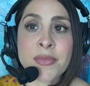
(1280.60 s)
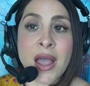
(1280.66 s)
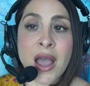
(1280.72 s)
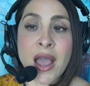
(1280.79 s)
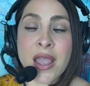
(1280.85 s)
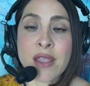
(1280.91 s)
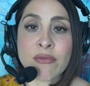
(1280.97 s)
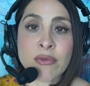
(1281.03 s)

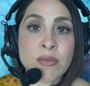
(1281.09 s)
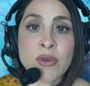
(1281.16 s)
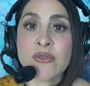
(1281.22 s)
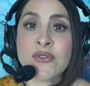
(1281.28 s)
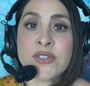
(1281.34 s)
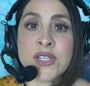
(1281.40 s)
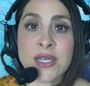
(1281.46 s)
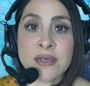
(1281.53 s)
I
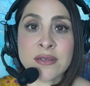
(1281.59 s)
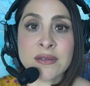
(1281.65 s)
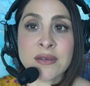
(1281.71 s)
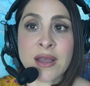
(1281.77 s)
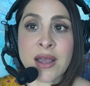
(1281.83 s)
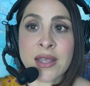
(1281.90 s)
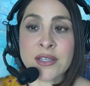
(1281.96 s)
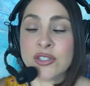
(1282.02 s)
removed it.
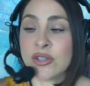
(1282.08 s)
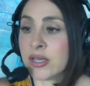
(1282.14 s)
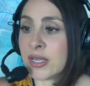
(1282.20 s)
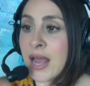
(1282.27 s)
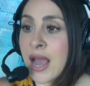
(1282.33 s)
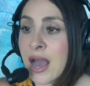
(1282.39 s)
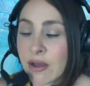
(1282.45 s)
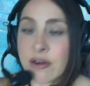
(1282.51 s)
I took
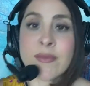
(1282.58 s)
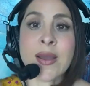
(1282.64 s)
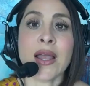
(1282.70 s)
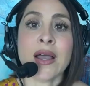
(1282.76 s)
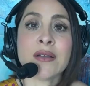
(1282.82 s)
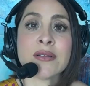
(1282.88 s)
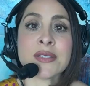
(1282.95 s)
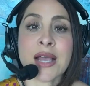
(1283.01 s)
it out of my
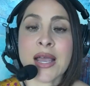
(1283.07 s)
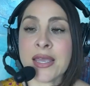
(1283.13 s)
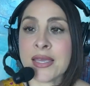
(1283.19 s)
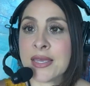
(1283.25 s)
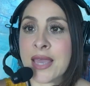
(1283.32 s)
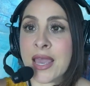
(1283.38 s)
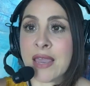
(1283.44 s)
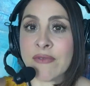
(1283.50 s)
house. I
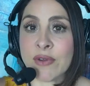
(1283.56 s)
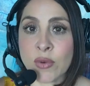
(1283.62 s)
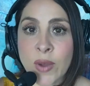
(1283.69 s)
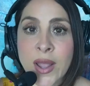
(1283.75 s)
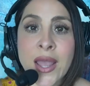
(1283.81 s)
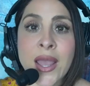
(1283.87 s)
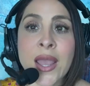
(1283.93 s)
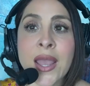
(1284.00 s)
gave it
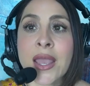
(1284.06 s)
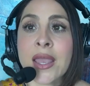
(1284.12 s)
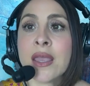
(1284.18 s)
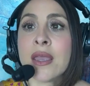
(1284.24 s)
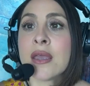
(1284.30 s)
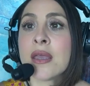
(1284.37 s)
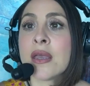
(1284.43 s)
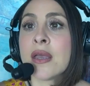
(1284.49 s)

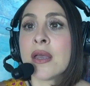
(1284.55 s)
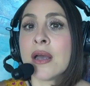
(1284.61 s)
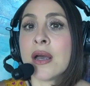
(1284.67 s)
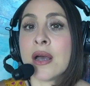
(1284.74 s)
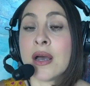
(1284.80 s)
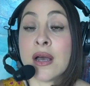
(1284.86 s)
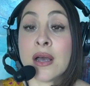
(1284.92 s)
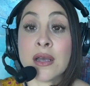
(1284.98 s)
away.
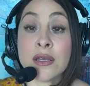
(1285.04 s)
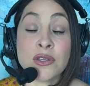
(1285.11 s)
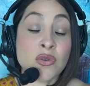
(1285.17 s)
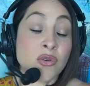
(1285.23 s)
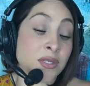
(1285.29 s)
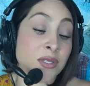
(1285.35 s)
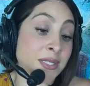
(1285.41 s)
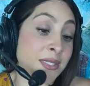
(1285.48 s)

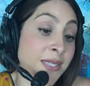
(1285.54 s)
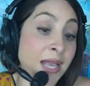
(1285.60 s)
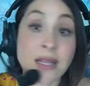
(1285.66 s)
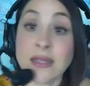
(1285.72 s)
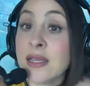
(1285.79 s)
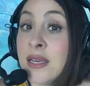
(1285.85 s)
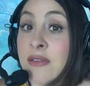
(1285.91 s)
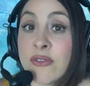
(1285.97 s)
You could
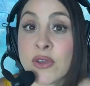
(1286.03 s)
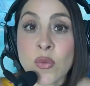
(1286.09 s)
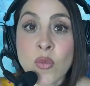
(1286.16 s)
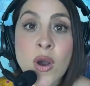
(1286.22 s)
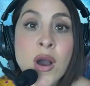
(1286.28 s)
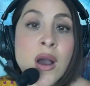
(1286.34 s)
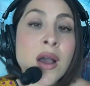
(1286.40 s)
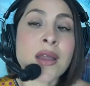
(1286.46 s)
sell it if you
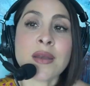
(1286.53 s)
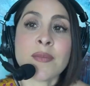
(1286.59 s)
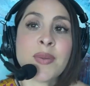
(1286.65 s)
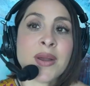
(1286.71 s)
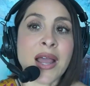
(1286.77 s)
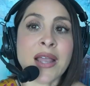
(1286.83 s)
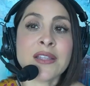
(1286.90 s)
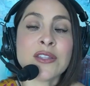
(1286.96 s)
want,
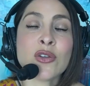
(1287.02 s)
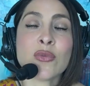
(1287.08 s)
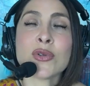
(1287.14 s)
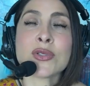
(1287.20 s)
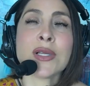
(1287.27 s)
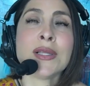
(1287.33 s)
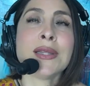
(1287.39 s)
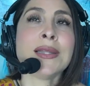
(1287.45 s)
but there
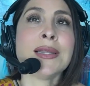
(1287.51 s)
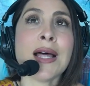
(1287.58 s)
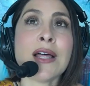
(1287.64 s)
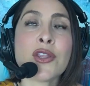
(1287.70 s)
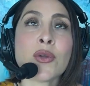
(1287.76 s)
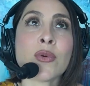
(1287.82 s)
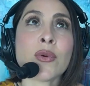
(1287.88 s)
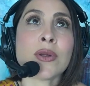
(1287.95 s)

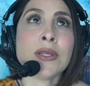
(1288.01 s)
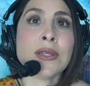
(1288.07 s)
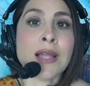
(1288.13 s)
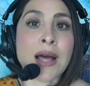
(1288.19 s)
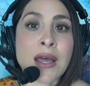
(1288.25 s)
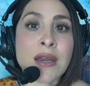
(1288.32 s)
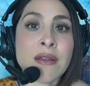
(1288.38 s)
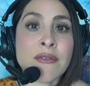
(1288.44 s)
were a
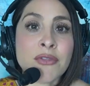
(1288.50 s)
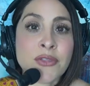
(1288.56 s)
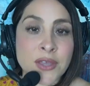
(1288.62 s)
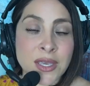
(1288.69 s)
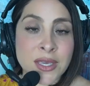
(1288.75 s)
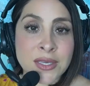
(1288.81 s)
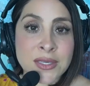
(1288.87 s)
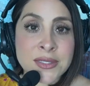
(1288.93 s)
lot of
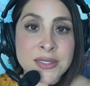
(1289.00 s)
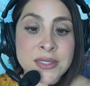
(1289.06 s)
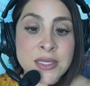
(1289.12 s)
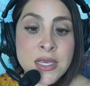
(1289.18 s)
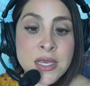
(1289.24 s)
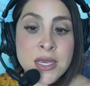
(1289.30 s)
things